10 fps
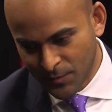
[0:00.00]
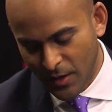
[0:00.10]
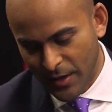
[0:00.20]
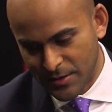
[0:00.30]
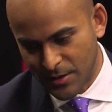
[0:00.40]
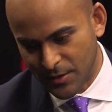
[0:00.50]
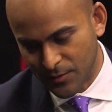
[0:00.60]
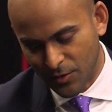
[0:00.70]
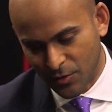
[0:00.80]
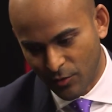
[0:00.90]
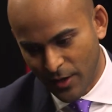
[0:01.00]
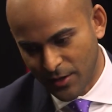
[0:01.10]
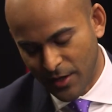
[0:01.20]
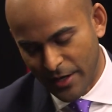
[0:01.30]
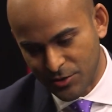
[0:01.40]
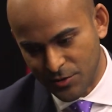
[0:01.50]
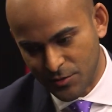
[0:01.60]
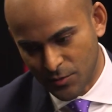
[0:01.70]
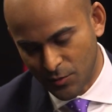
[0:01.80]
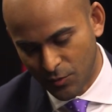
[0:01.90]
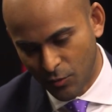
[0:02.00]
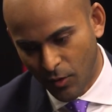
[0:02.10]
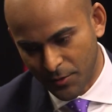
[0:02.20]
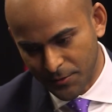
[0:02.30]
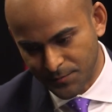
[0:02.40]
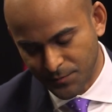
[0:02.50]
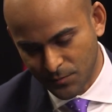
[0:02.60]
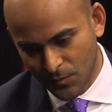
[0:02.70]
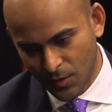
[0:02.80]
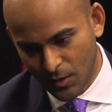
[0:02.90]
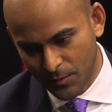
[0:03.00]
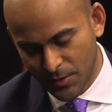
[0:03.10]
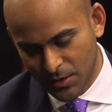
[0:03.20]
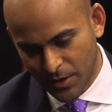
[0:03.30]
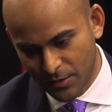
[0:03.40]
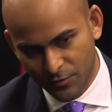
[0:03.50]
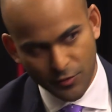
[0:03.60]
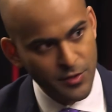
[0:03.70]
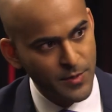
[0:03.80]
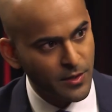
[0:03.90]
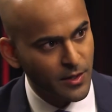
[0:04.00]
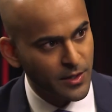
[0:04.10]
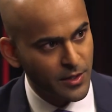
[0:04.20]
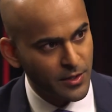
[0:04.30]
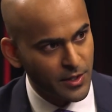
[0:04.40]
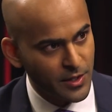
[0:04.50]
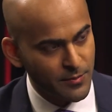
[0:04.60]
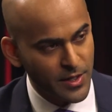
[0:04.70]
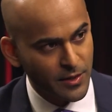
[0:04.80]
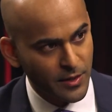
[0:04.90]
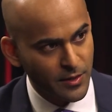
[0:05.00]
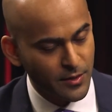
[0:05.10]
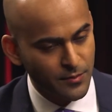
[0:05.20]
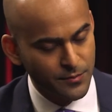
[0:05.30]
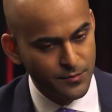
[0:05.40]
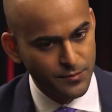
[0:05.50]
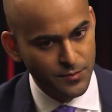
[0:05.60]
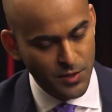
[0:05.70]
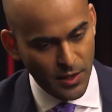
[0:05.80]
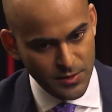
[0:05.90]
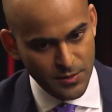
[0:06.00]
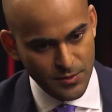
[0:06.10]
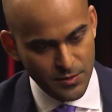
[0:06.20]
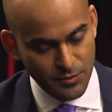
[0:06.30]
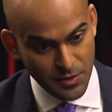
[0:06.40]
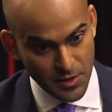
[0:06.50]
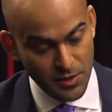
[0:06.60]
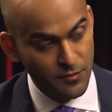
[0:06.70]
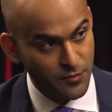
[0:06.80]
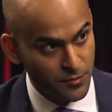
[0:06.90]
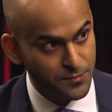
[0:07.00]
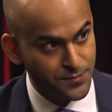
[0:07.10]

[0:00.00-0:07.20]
as you grind cashews with water as a kind of creaming. Like it can make sauces. Certainly in Indian food,